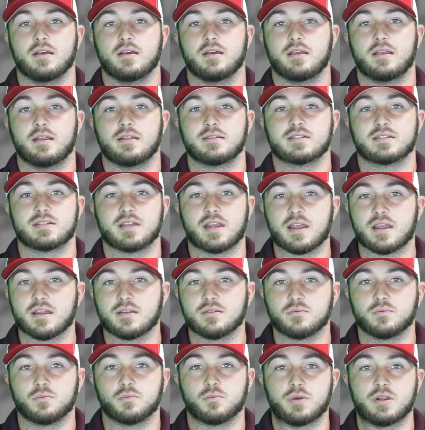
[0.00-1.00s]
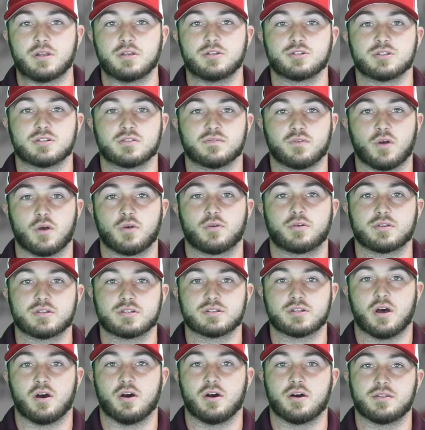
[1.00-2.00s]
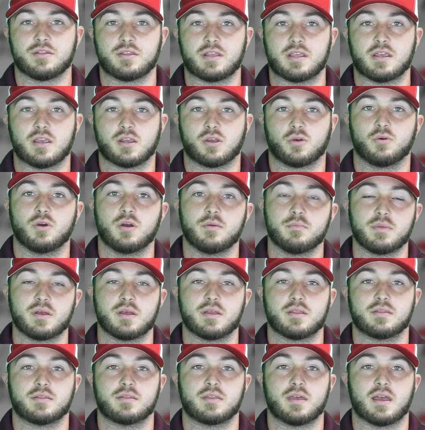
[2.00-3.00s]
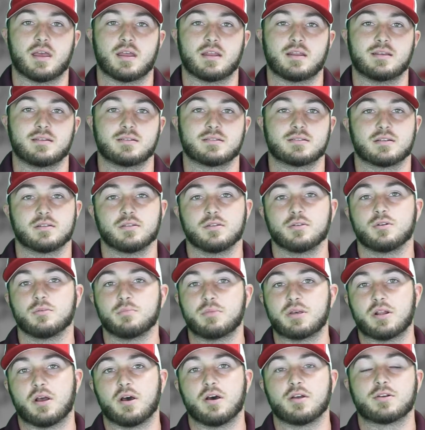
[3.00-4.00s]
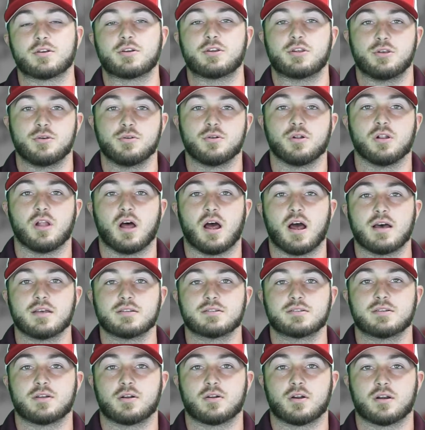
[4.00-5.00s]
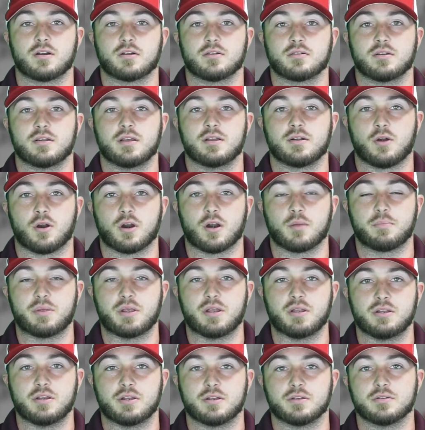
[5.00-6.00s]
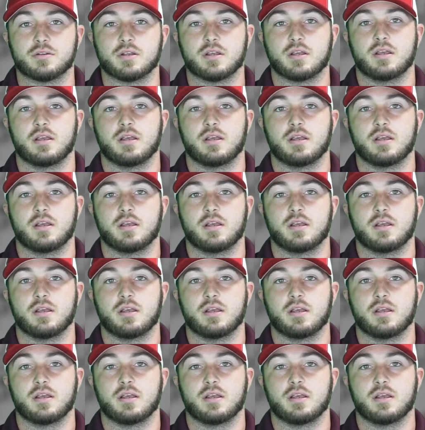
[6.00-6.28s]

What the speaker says: Instead, we just focus on the equipment that is a little bit underutilized in our opinion,